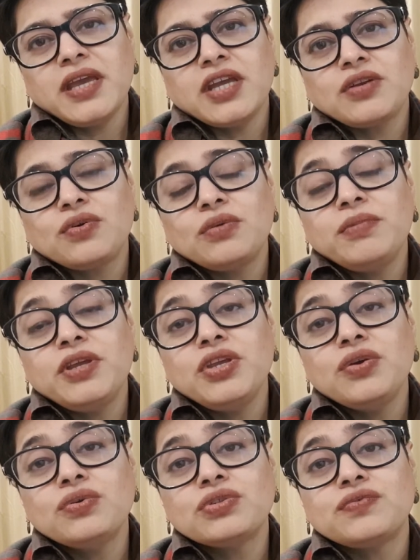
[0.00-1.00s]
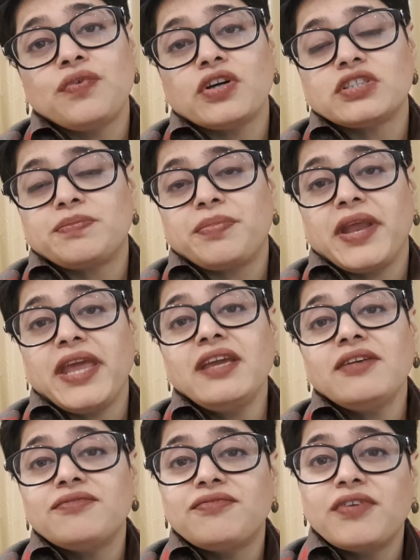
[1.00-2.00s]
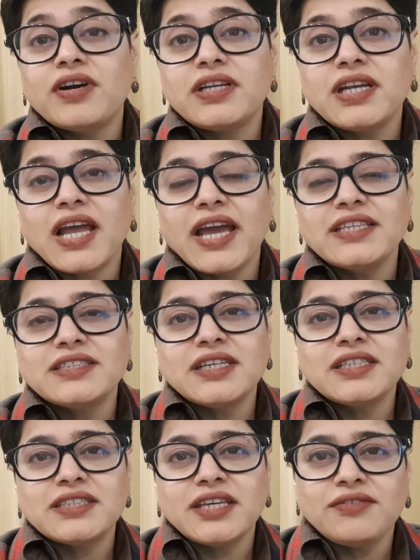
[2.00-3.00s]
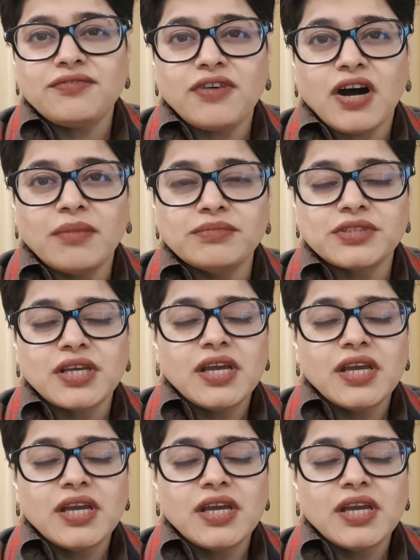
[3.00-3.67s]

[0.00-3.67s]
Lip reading: it could be used for spraying fertilizers in farms.